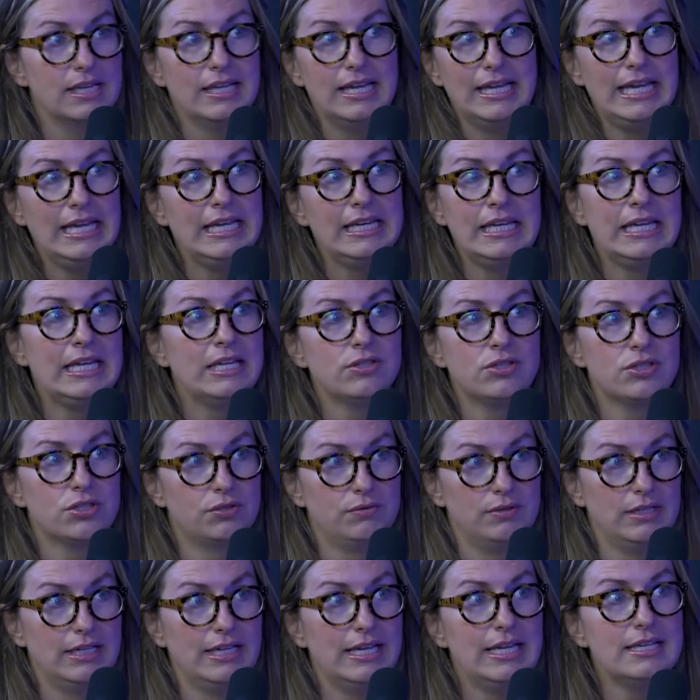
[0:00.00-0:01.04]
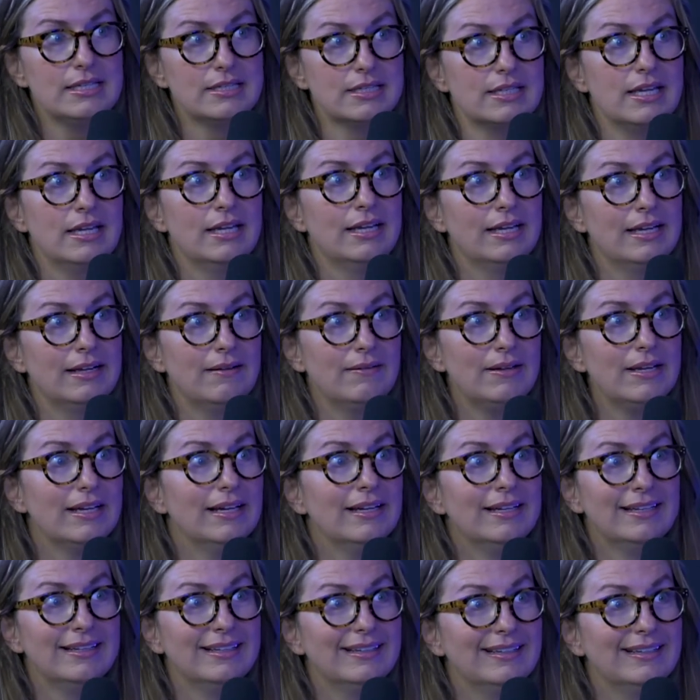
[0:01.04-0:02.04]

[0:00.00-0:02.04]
in history. So you could say the first